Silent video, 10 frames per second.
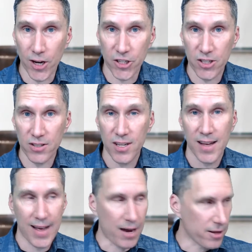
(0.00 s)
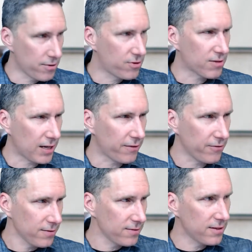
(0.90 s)
questions. How do you just kind
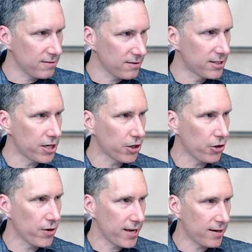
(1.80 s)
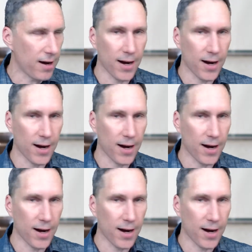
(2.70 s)
of zero in